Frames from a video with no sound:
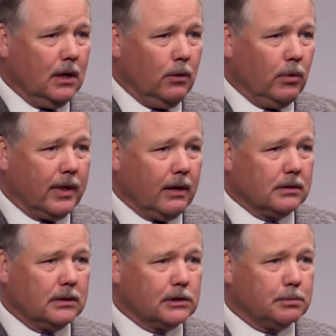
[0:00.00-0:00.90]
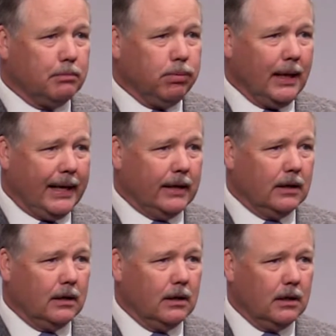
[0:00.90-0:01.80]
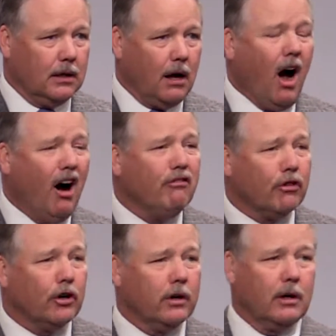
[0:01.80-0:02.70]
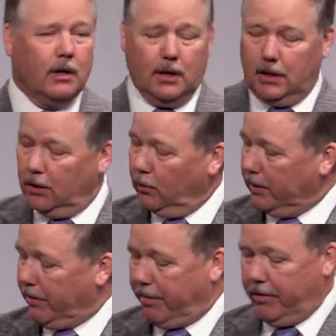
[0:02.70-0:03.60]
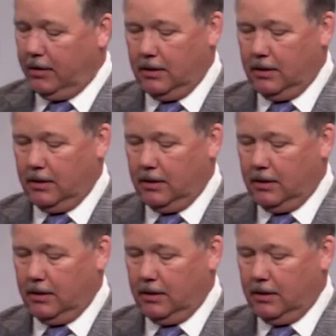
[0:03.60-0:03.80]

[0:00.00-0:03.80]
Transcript: without this plate covered with